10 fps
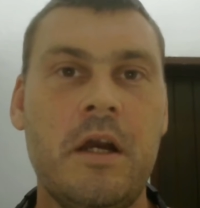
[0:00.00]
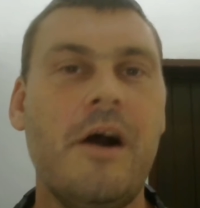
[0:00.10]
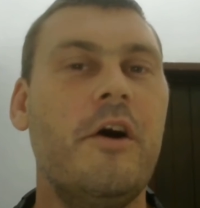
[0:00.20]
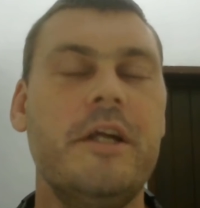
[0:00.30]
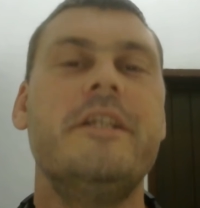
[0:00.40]

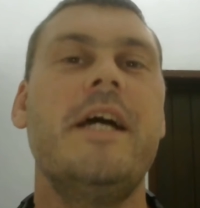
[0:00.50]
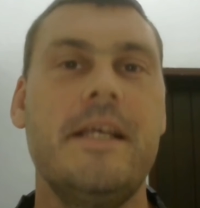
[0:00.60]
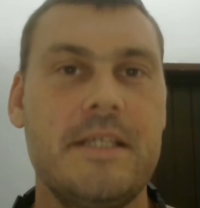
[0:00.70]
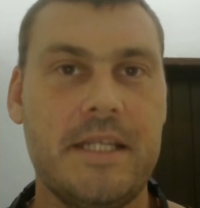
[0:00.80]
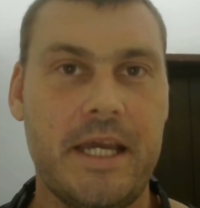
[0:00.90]
on a
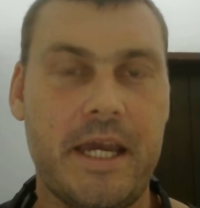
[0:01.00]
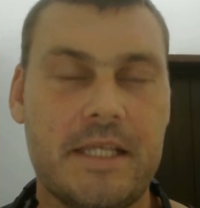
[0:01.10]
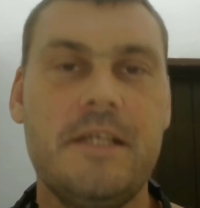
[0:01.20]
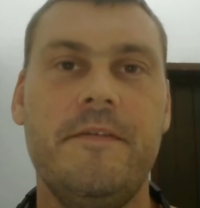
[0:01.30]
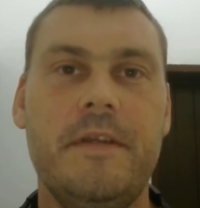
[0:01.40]
day-to-day
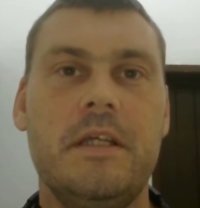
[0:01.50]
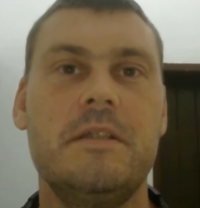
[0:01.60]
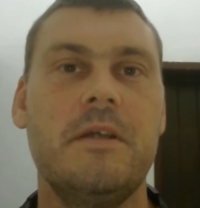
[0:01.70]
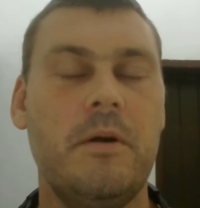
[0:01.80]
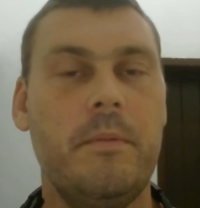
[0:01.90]
activity.
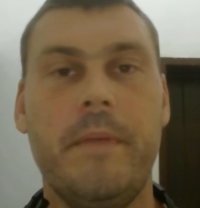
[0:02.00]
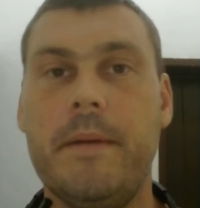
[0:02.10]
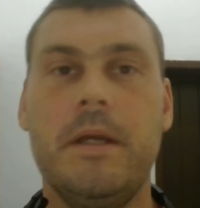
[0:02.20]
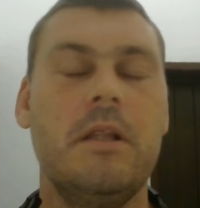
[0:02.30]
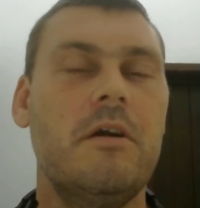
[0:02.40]
So
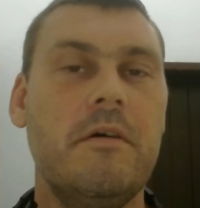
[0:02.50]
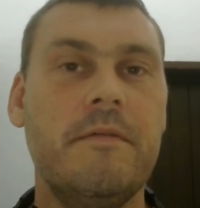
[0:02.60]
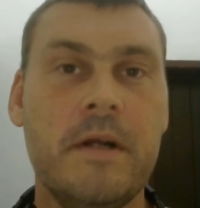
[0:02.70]
maybe a lot of